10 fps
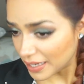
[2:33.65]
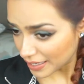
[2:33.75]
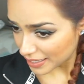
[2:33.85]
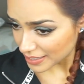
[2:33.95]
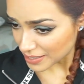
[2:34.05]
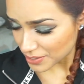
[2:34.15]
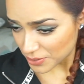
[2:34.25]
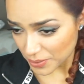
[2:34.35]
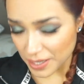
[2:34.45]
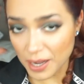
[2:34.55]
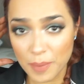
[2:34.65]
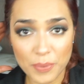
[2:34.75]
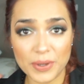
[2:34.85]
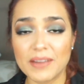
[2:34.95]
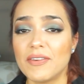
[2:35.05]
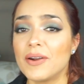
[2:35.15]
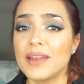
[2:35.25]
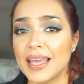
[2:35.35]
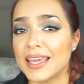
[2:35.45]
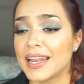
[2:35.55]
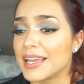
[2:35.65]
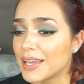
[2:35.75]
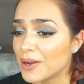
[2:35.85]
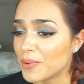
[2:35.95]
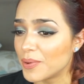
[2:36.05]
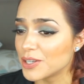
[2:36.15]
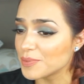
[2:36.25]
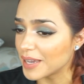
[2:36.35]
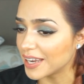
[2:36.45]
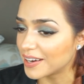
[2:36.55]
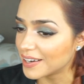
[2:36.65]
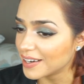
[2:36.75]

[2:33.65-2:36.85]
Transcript: I guess I'll do a couple, and if I don't like it, I can go wash my hair.